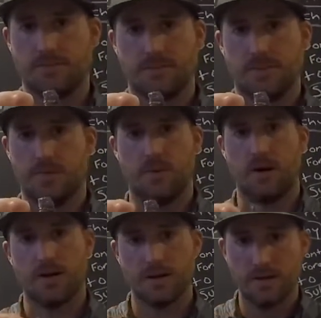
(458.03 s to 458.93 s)
in the
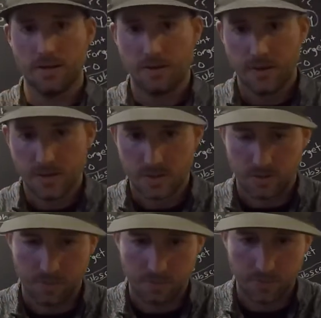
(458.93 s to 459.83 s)
water. So
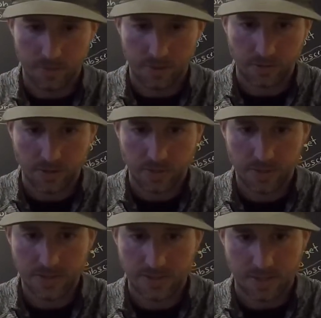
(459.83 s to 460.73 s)
remember, when you're threading
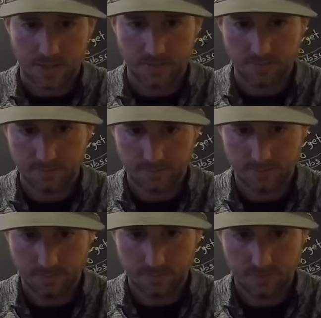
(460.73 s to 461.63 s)
these on,
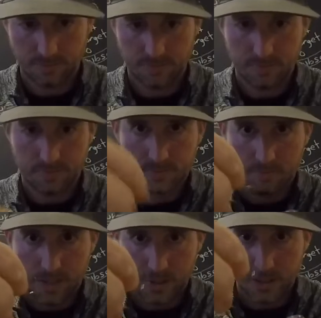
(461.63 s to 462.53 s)

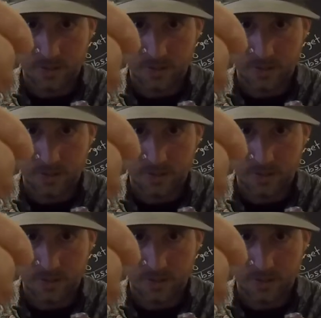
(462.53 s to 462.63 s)
measure the